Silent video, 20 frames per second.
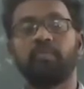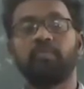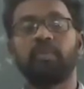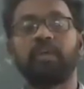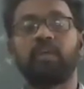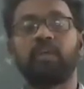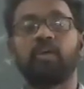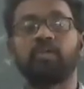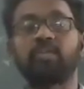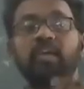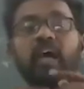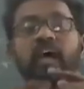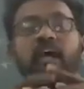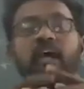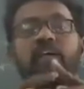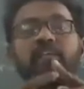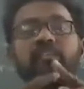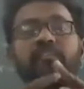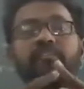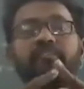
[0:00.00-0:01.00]
because
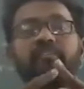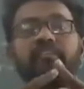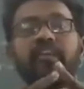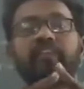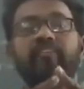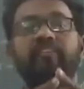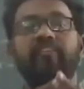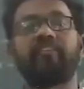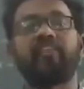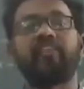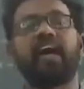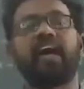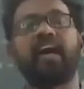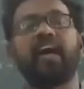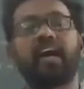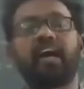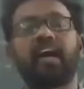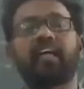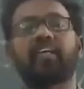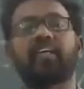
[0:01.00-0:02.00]

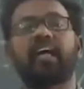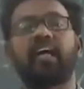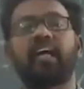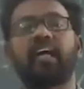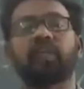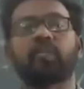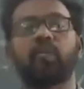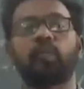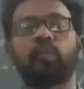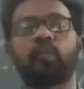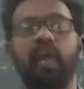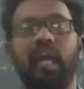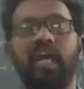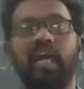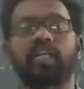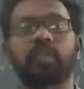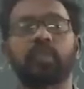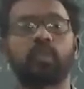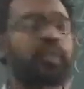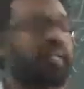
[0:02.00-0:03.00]
everywhere the two
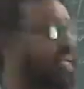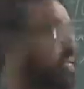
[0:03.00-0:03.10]
lines will